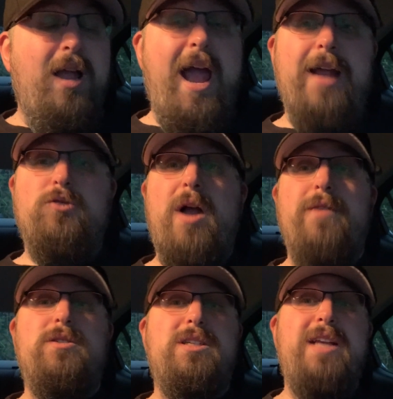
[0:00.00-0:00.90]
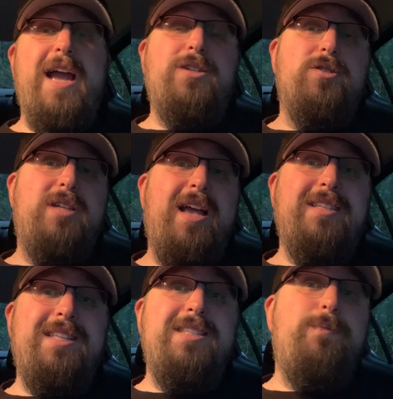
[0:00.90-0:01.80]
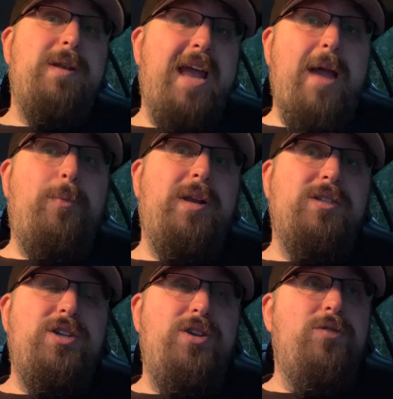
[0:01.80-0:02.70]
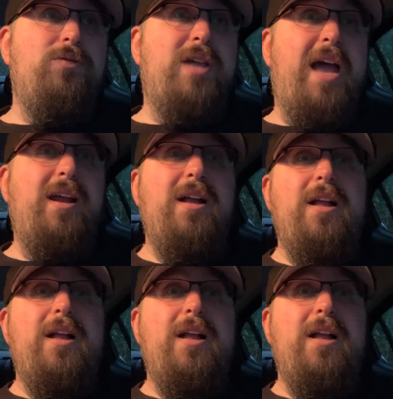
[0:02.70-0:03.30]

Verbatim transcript: And drivers and dashers, has this been happening to you that